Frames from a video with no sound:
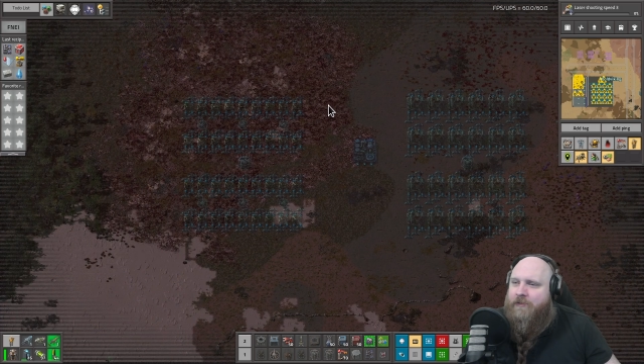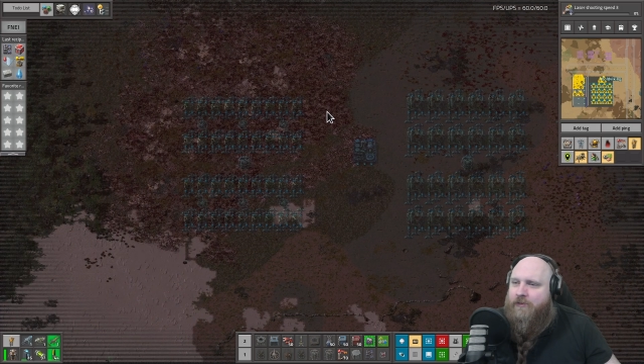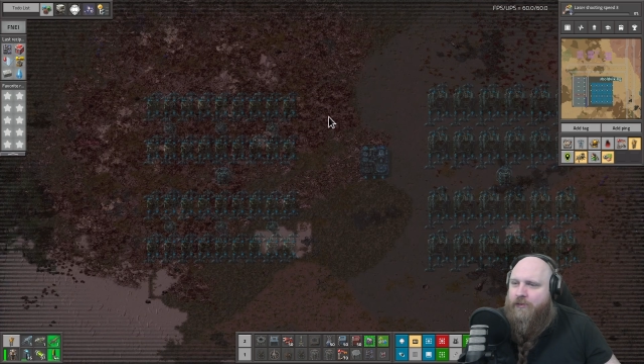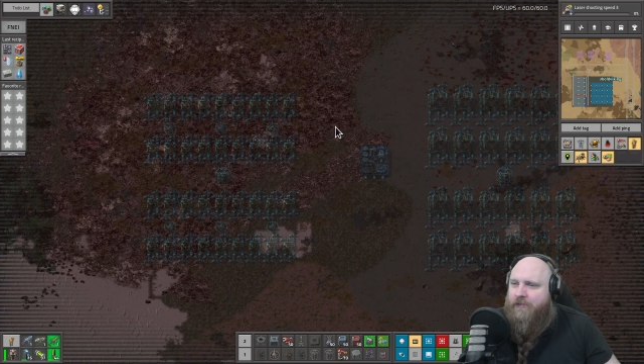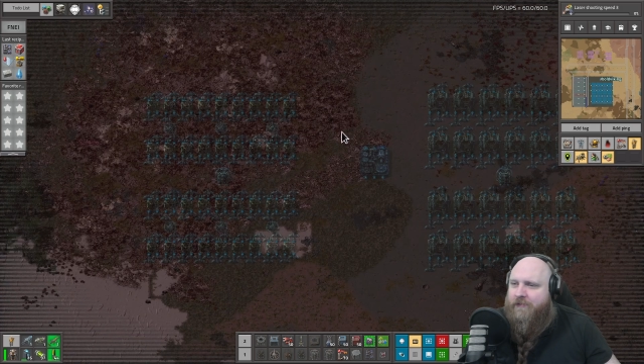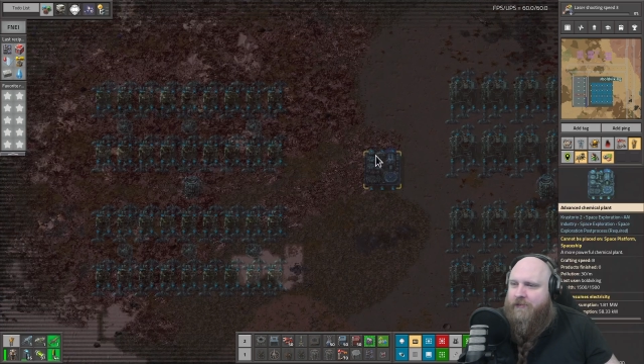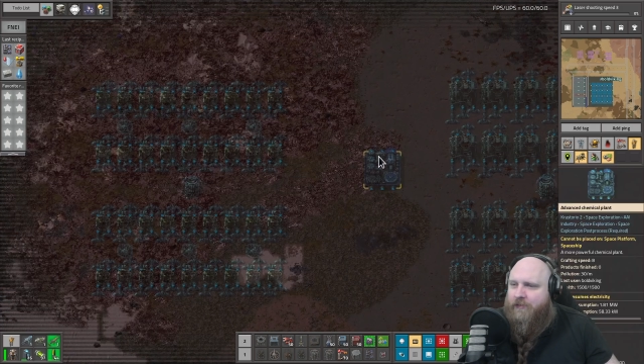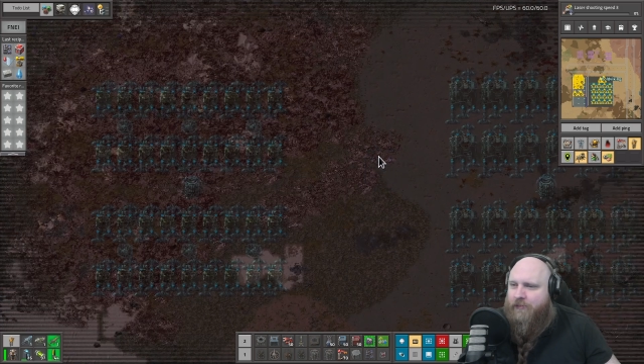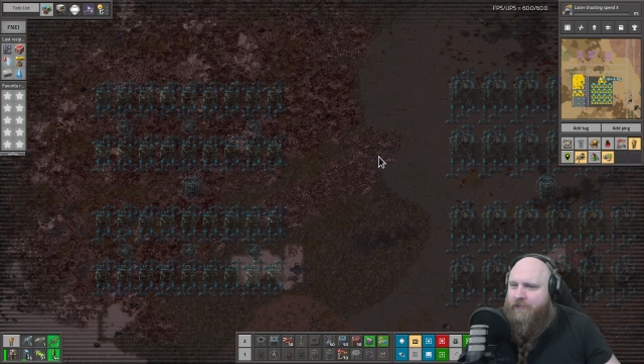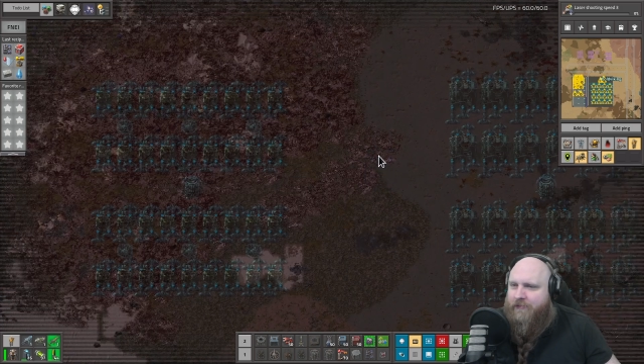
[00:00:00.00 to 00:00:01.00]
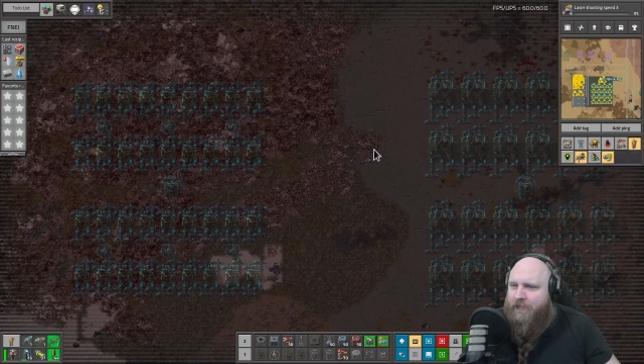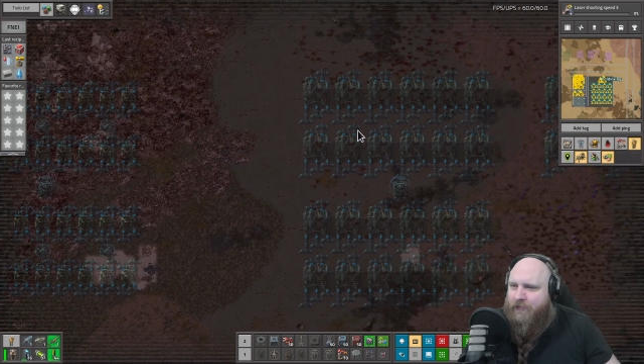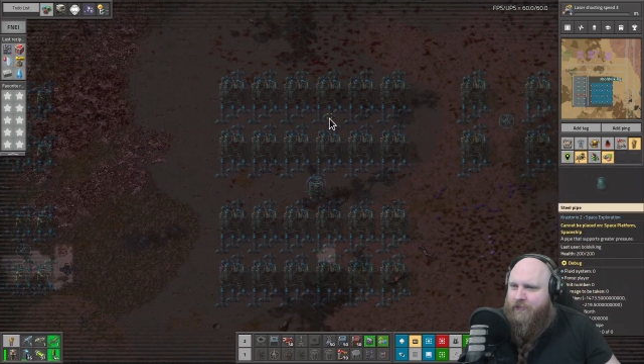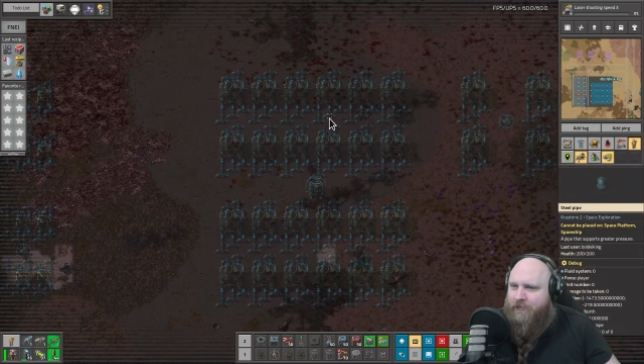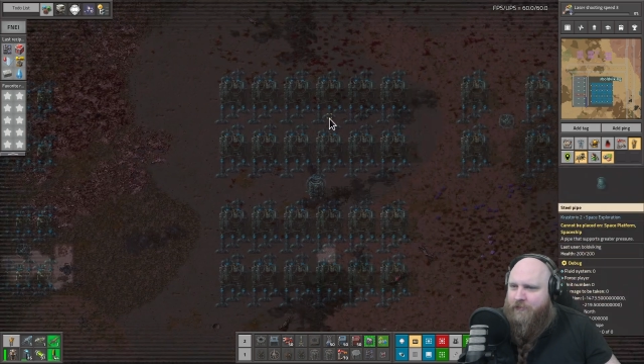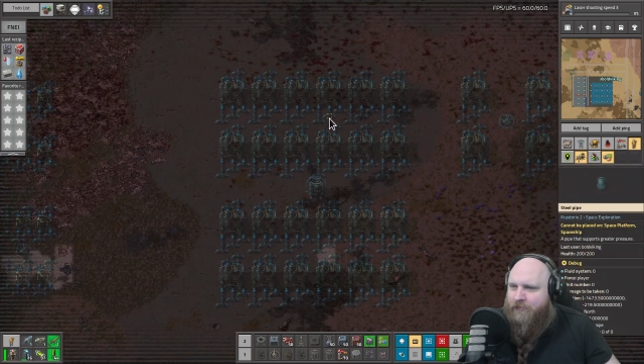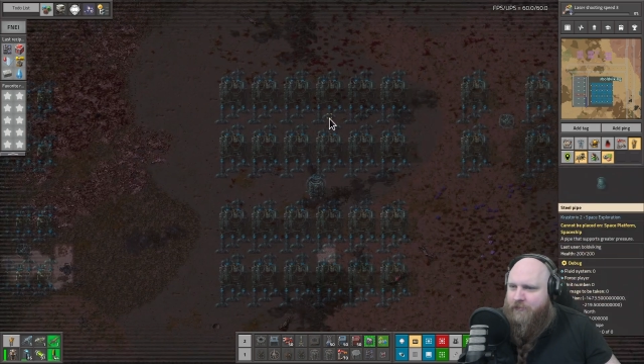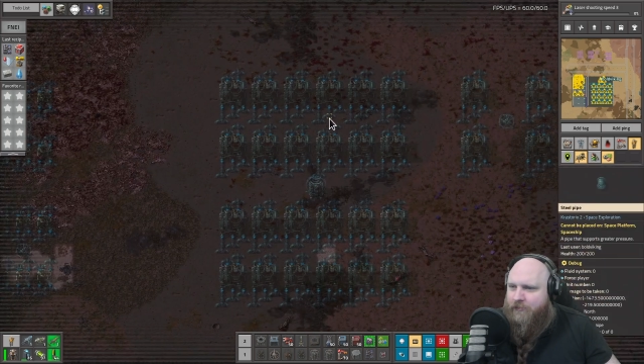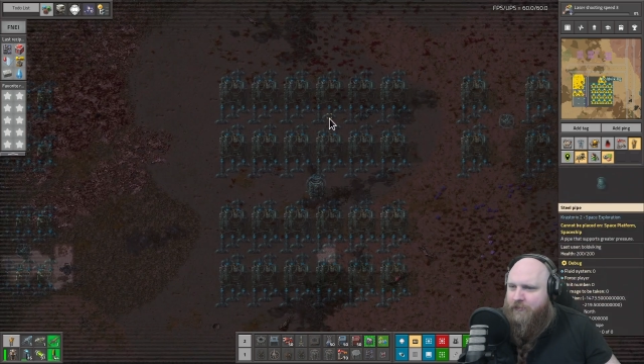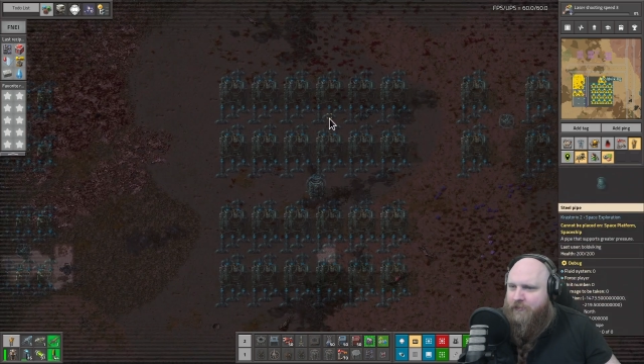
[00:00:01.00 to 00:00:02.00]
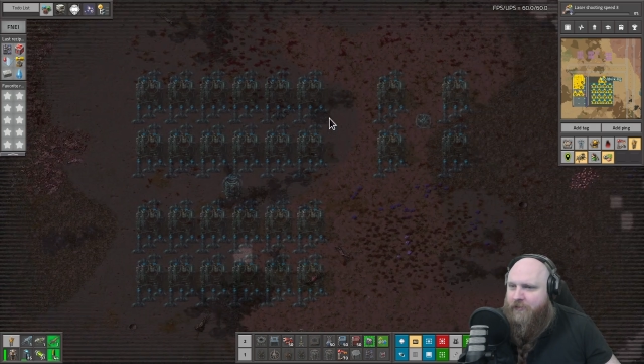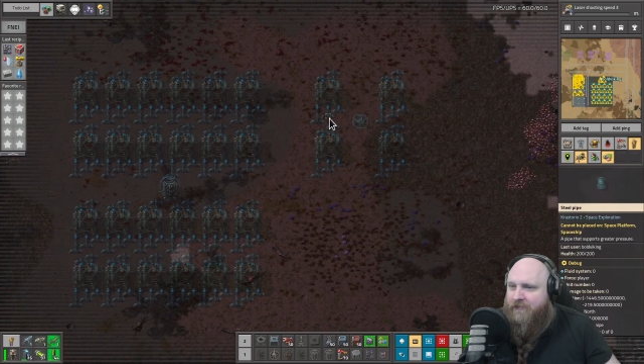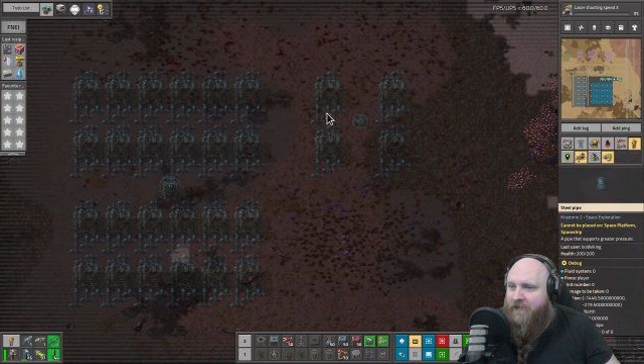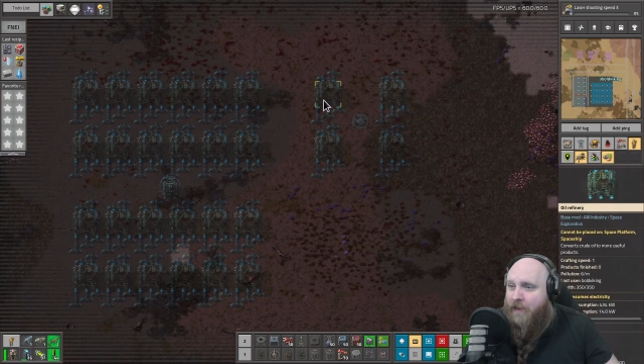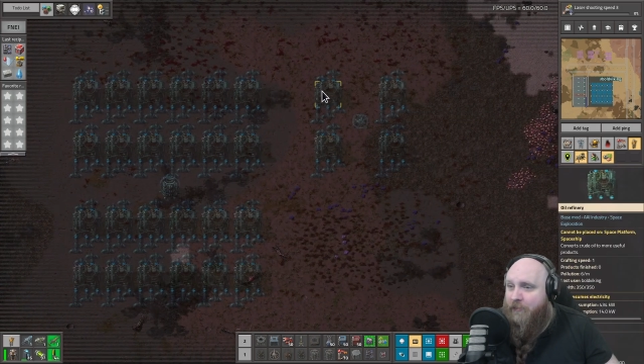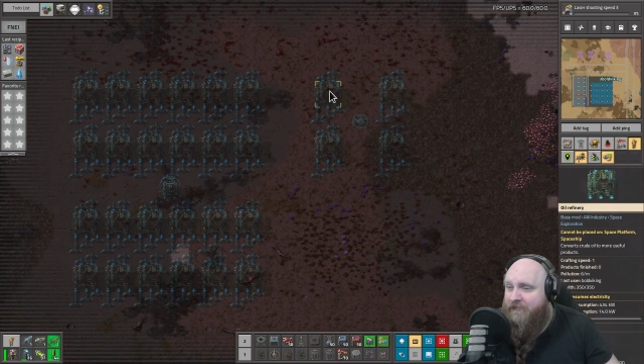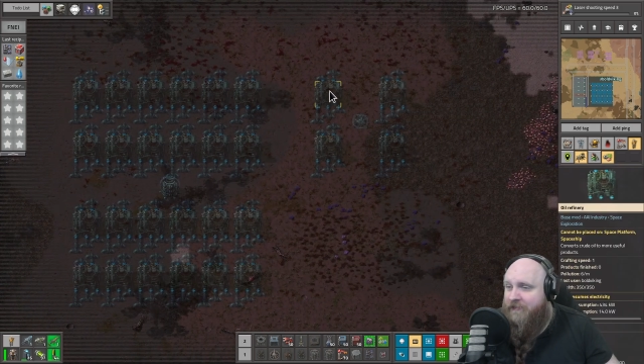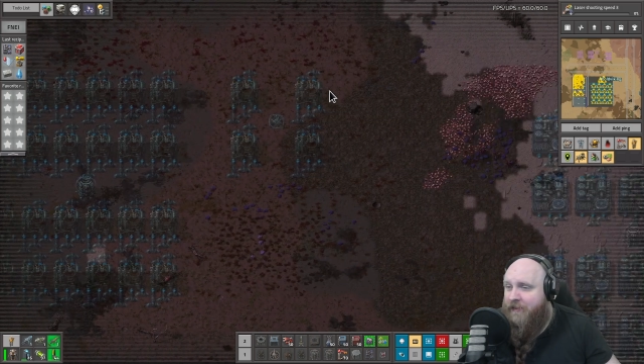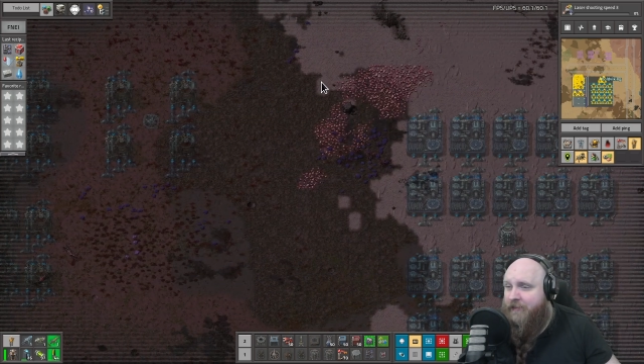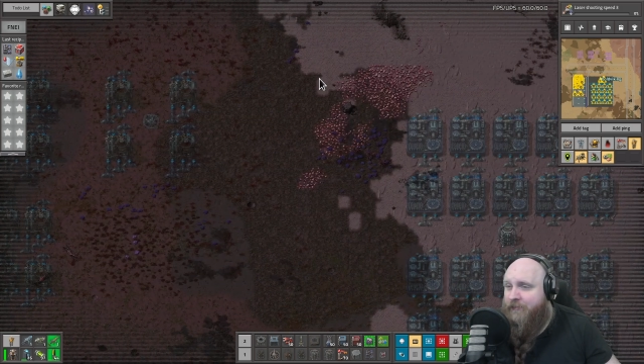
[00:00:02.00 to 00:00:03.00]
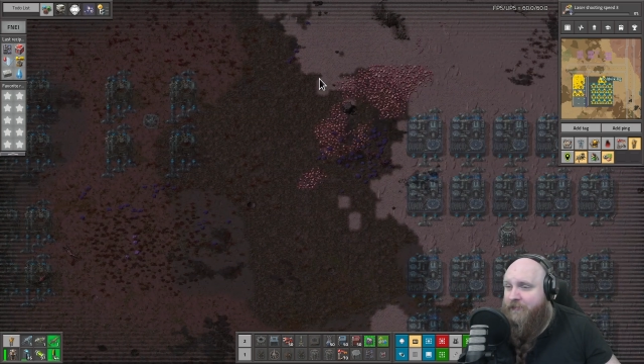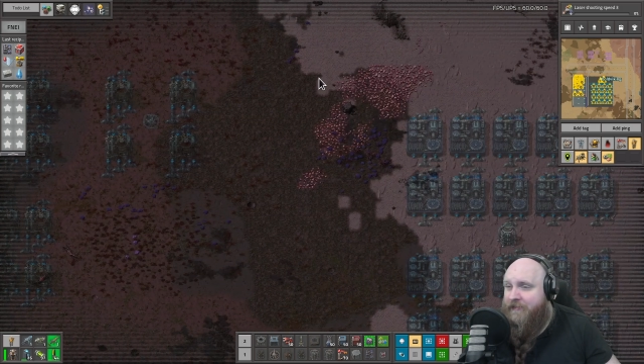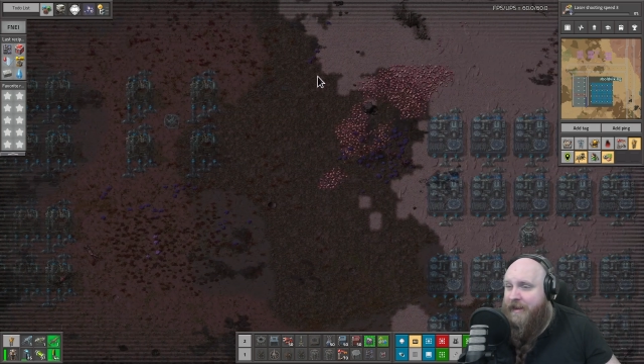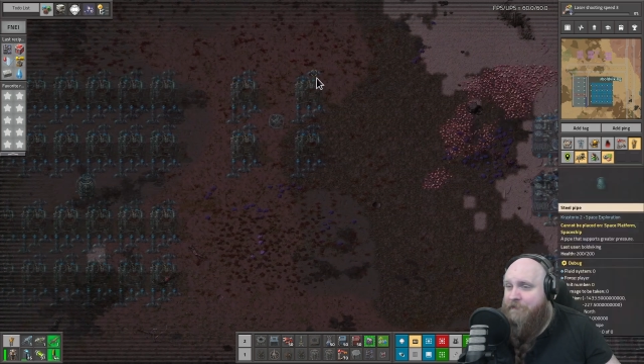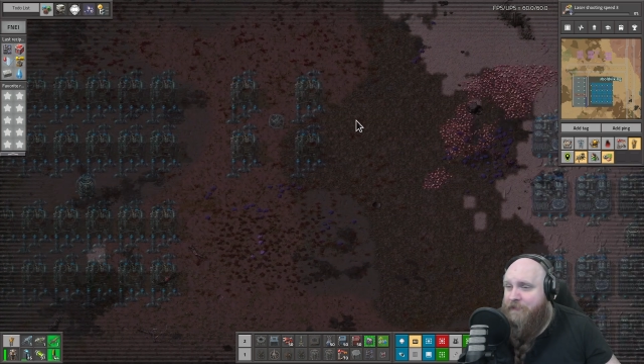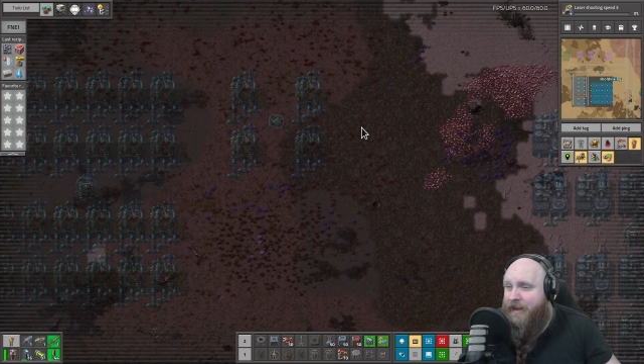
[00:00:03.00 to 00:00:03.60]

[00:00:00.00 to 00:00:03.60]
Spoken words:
Good, good, good, good, good, good. So, what's the target for today?